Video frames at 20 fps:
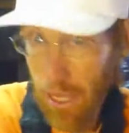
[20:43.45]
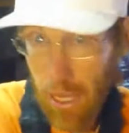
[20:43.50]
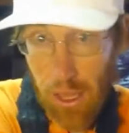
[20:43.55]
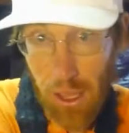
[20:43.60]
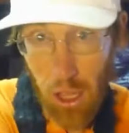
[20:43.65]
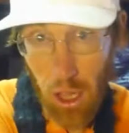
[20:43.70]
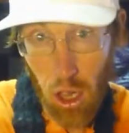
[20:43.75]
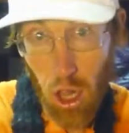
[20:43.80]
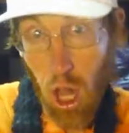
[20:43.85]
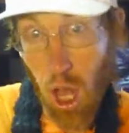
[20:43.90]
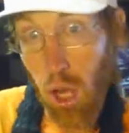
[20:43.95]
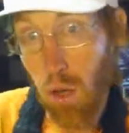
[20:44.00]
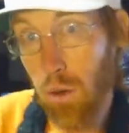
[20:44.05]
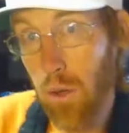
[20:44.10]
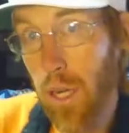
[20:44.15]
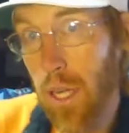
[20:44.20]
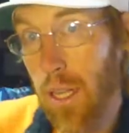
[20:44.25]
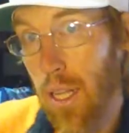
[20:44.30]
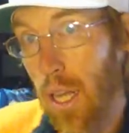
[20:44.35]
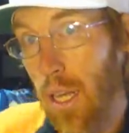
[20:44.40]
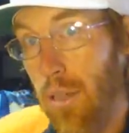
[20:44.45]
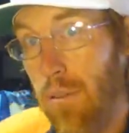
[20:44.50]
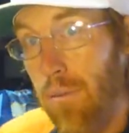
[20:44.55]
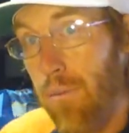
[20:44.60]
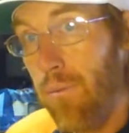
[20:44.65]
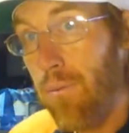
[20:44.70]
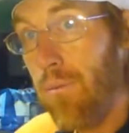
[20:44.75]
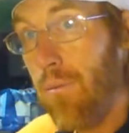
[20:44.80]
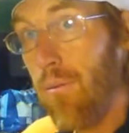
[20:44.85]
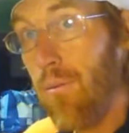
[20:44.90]
in the long run,
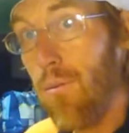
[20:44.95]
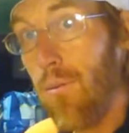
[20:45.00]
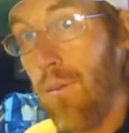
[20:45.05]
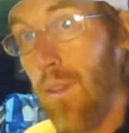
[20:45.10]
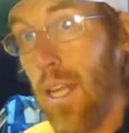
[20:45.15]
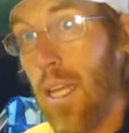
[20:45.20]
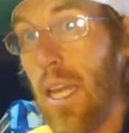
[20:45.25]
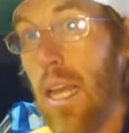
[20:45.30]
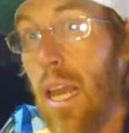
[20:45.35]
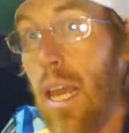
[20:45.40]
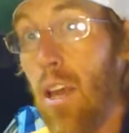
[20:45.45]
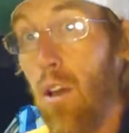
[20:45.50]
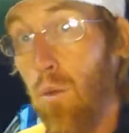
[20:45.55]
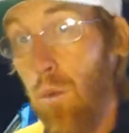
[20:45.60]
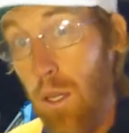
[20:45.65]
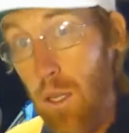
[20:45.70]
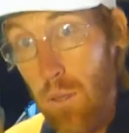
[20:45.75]
it